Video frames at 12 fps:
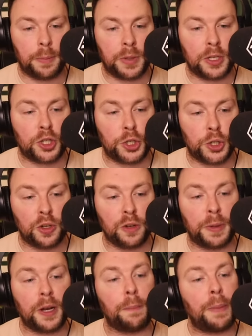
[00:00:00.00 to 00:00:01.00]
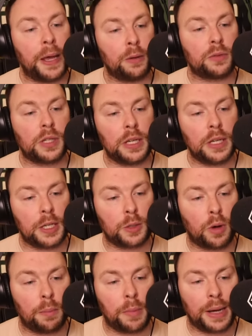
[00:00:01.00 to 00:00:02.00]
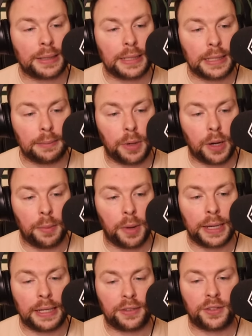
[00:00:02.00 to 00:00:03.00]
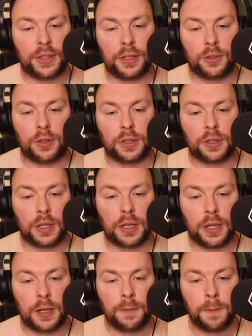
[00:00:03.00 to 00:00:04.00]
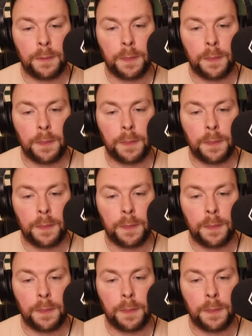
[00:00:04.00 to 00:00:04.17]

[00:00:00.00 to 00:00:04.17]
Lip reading: but it should have been a penalty, is what Marnitz has got to say here.